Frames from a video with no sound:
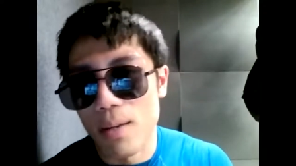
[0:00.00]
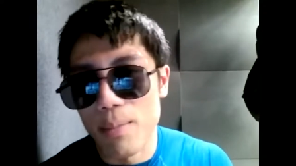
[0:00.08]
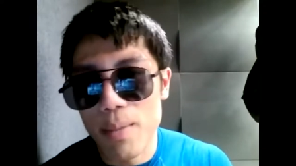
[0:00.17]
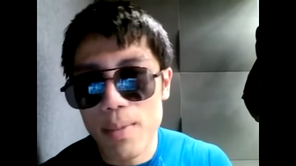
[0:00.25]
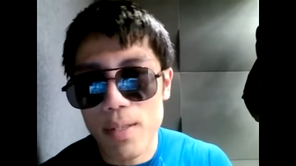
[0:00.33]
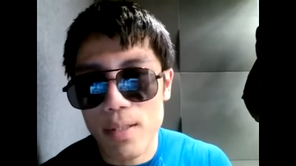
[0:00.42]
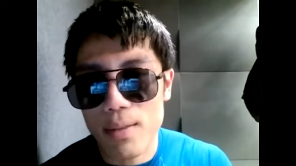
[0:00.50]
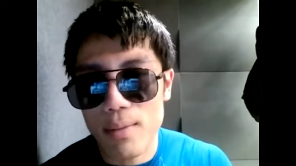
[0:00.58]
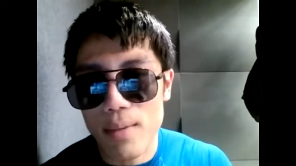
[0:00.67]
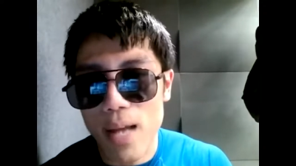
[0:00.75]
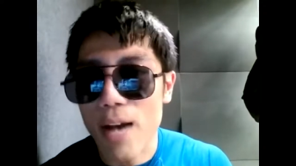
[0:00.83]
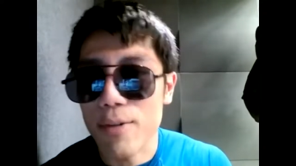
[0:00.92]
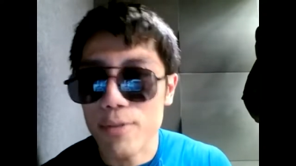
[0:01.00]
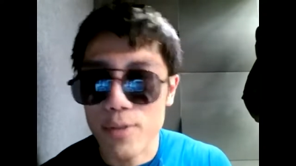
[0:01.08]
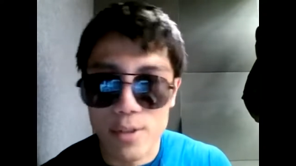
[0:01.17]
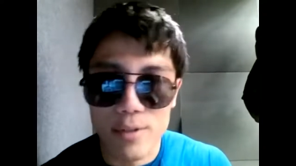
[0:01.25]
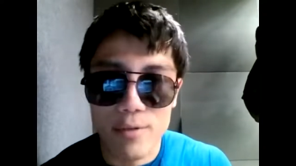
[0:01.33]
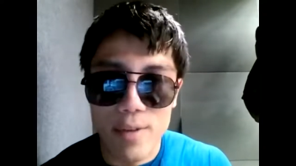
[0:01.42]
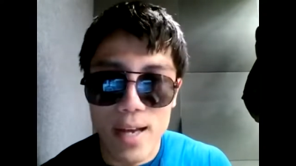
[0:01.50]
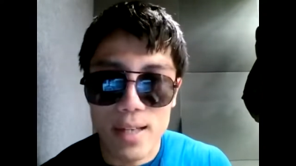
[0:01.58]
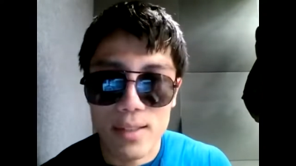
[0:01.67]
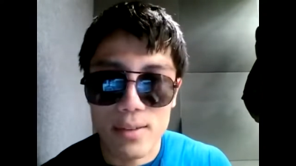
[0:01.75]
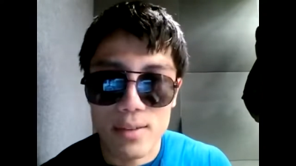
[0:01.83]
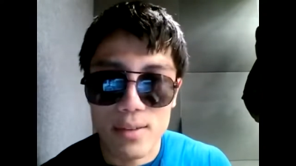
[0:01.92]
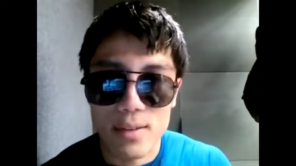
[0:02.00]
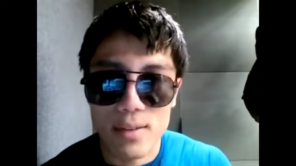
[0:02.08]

maybe after the fact,